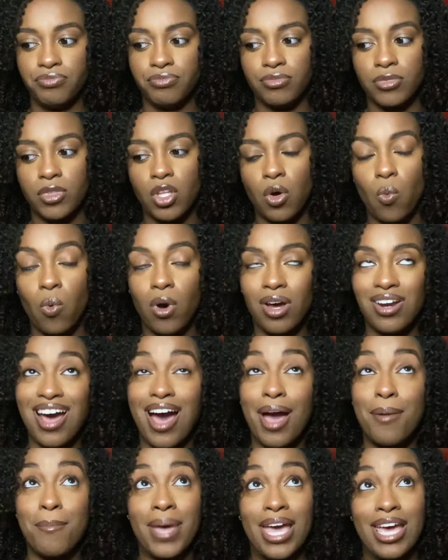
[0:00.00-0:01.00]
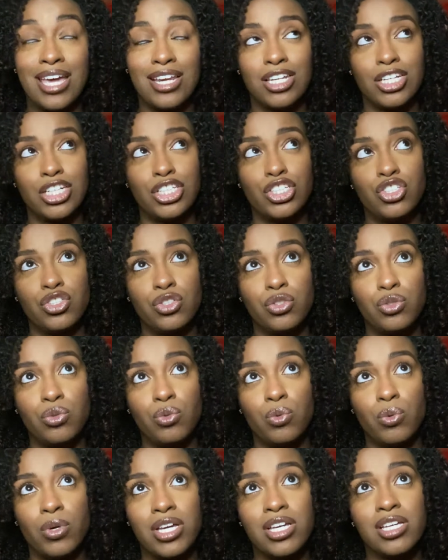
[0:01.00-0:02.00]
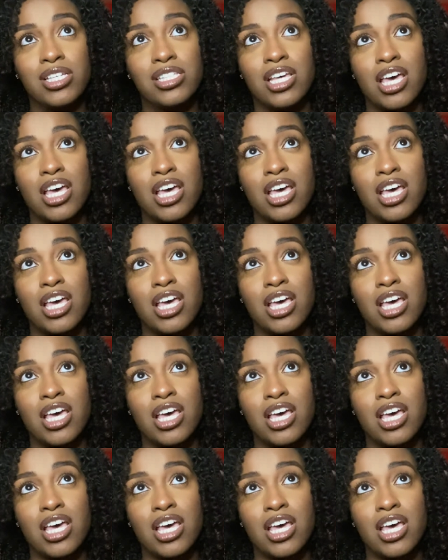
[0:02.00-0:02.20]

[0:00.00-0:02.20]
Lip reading: The one I mainly do is